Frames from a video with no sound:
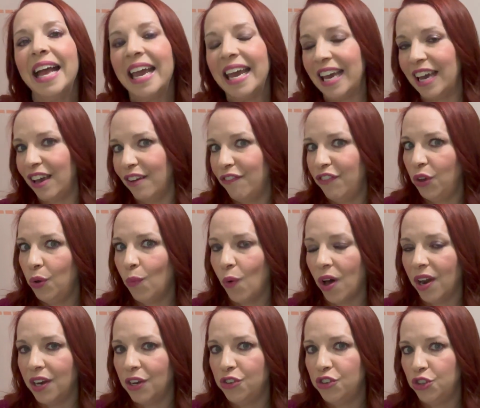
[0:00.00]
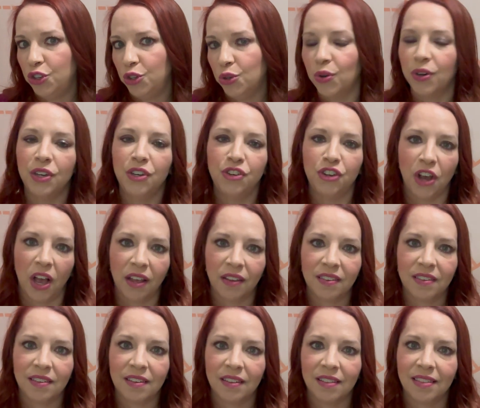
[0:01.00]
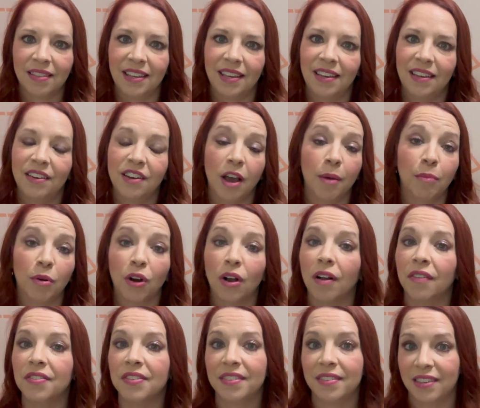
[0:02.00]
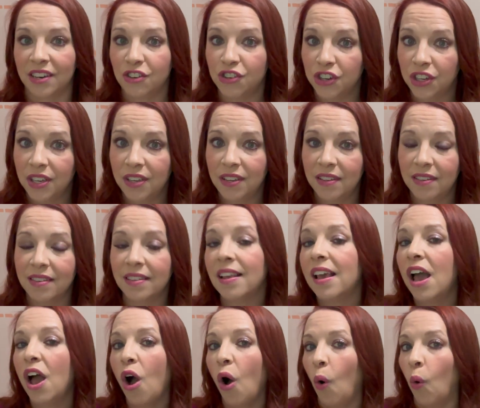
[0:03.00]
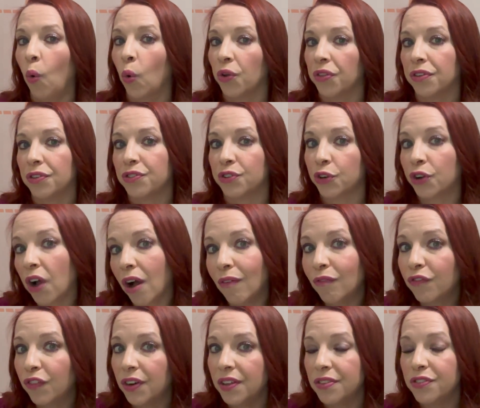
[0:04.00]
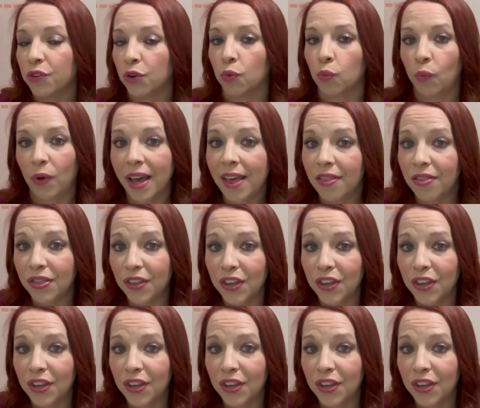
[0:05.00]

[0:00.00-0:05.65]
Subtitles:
If you wanted to adjust the number of stitches or the circumference or width,